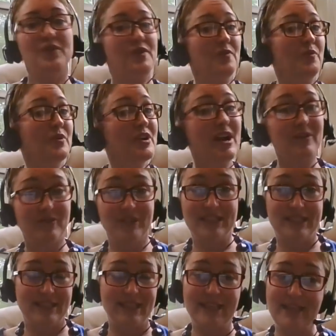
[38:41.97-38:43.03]
We're not really
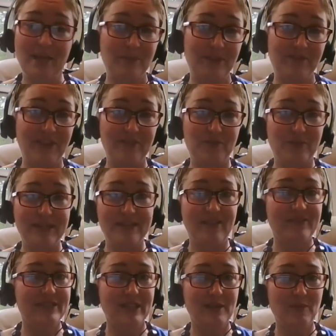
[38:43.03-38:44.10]
seeing that many
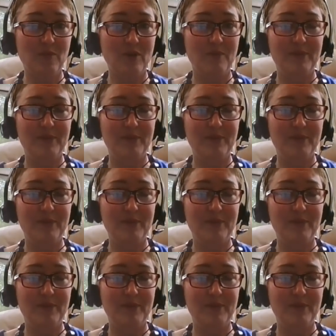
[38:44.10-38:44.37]
527s anymore